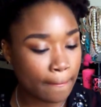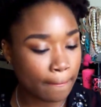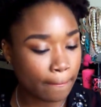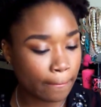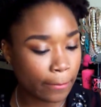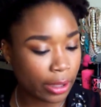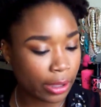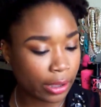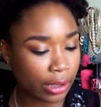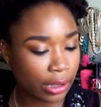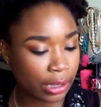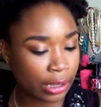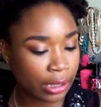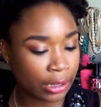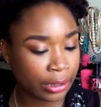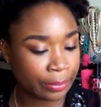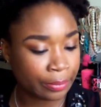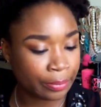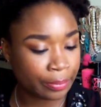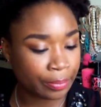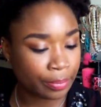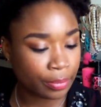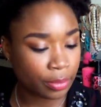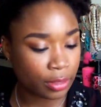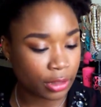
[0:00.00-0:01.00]

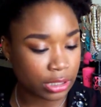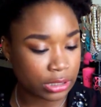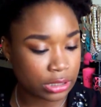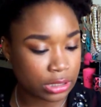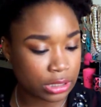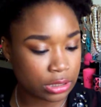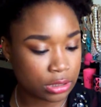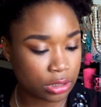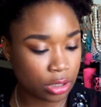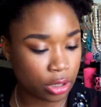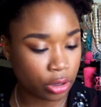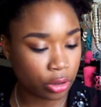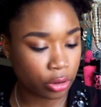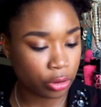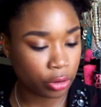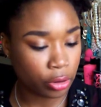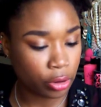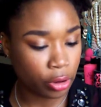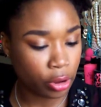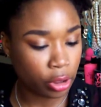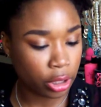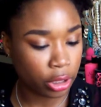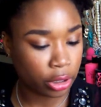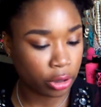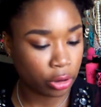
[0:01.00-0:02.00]
But this is a
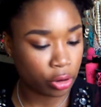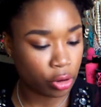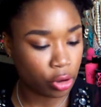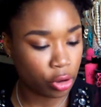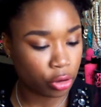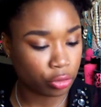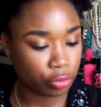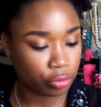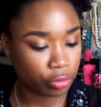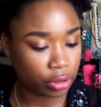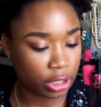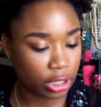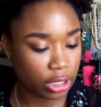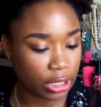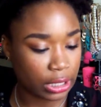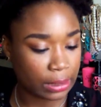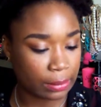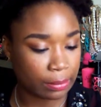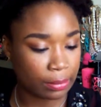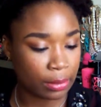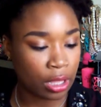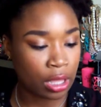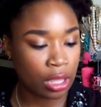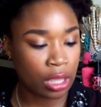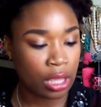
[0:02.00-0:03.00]
curly curl
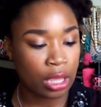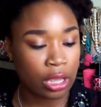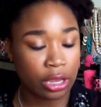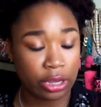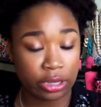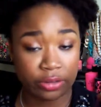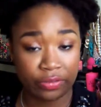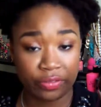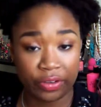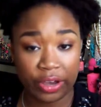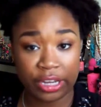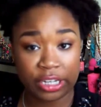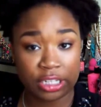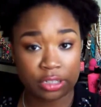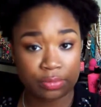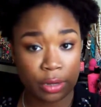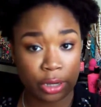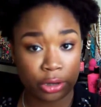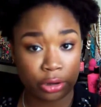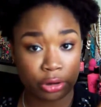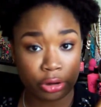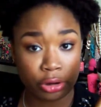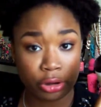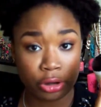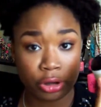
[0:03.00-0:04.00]
cream. It defines
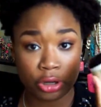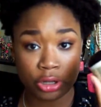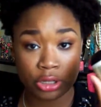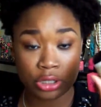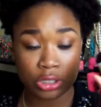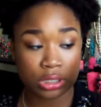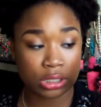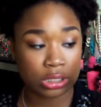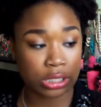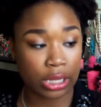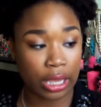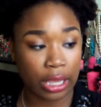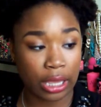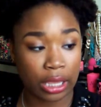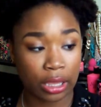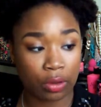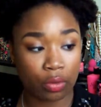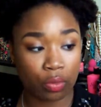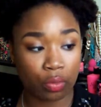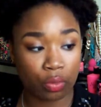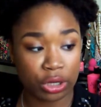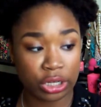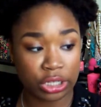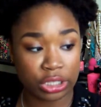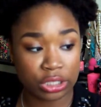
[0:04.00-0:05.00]
my curls. Like,
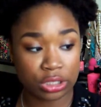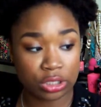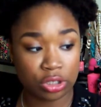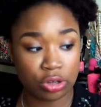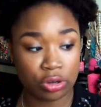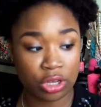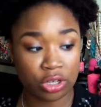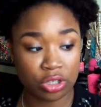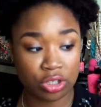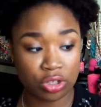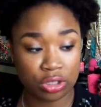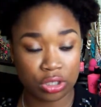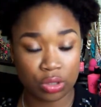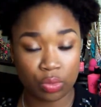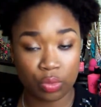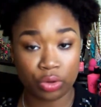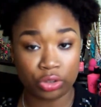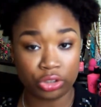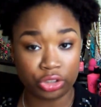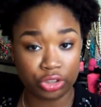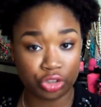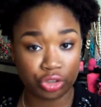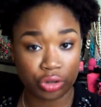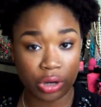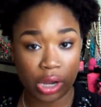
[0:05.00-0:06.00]
when it's, you can use it
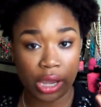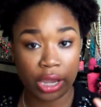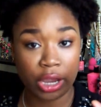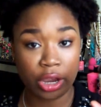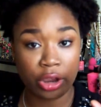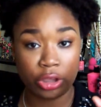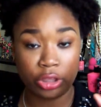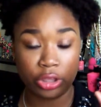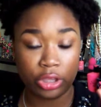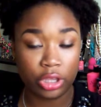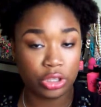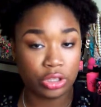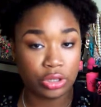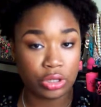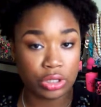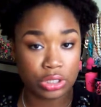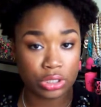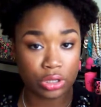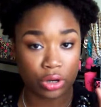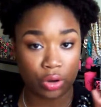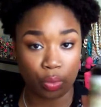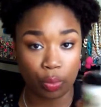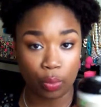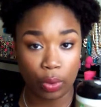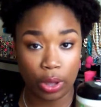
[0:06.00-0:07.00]
on dry hair, you can use
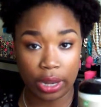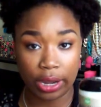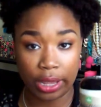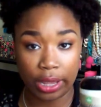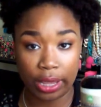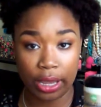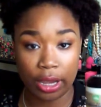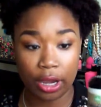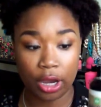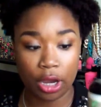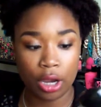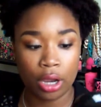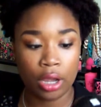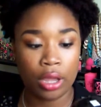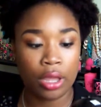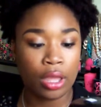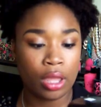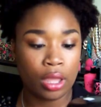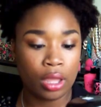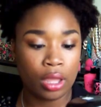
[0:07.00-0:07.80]
it on wet hair.